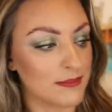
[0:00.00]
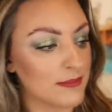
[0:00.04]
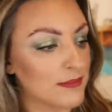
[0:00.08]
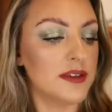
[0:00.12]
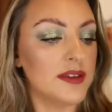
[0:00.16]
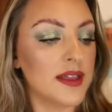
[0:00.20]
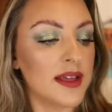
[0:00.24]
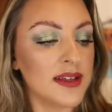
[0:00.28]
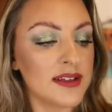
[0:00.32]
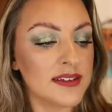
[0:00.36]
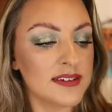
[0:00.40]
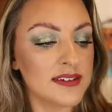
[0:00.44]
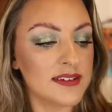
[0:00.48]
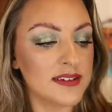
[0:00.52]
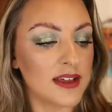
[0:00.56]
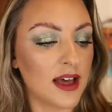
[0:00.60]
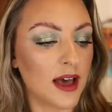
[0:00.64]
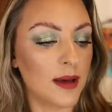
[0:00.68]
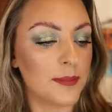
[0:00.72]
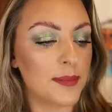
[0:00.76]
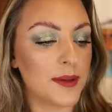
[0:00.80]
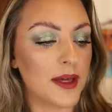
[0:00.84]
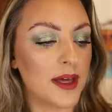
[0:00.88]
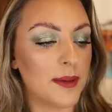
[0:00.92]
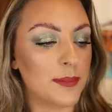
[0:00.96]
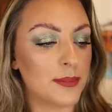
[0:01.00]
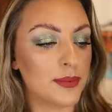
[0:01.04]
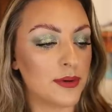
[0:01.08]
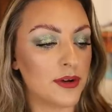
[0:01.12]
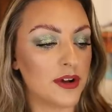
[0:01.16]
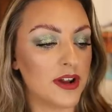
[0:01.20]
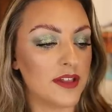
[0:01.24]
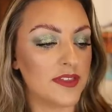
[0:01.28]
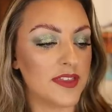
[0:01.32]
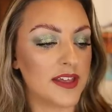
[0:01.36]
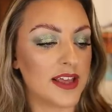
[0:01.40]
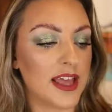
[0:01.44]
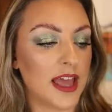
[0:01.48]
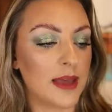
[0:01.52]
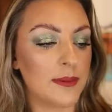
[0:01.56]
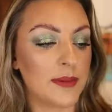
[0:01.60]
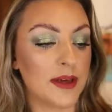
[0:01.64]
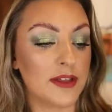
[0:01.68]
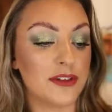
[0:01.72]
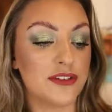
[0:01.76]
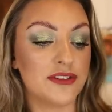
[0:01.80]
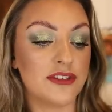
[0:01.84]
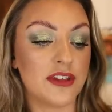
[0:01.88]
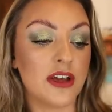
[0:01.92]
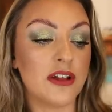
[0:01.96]
Next up, a product that came
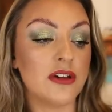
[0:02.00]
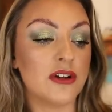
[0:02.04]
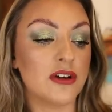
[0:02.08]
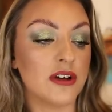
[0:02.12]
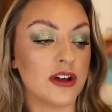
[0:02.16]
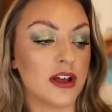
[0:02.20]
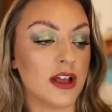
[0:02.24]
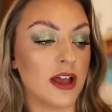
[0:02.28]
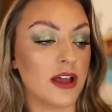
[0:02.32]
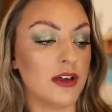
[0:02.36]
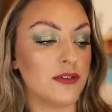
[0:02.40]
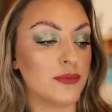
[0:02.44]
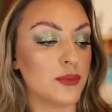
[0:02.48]
out so long ago,